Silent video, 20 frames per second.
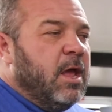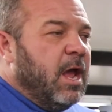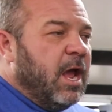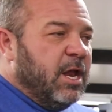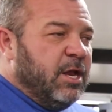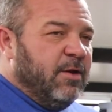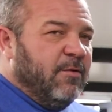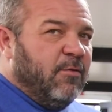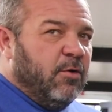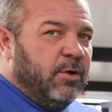
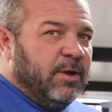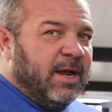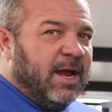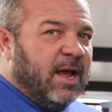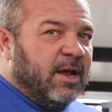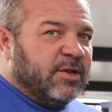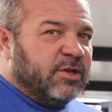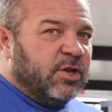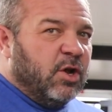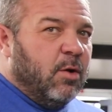and you've only
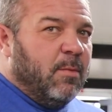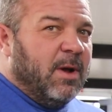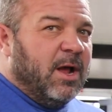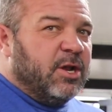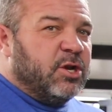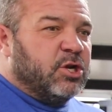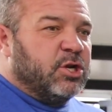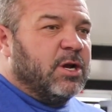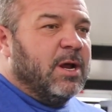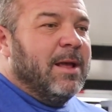got so
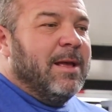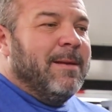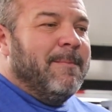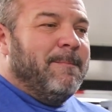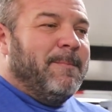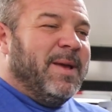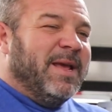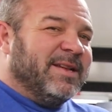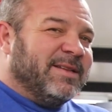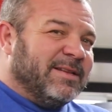much
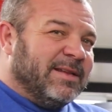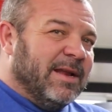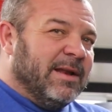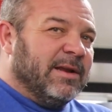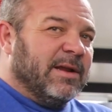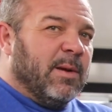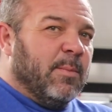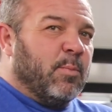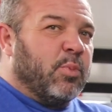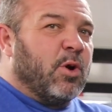
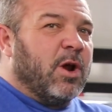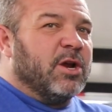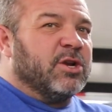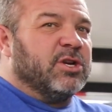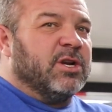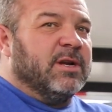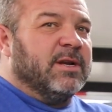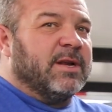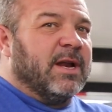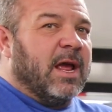piston
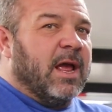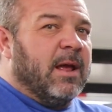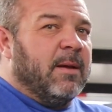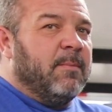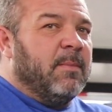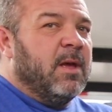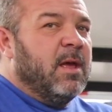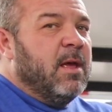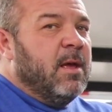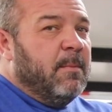compression
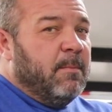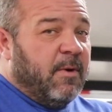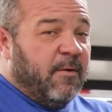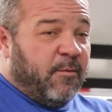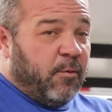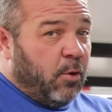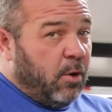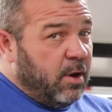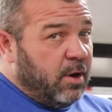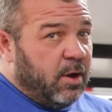time
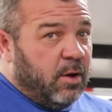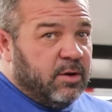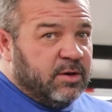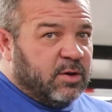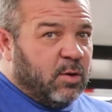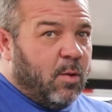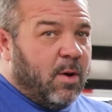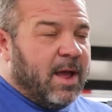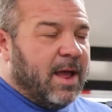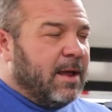before it
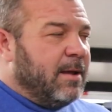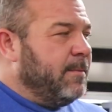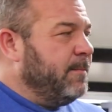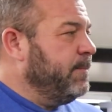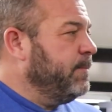goes away.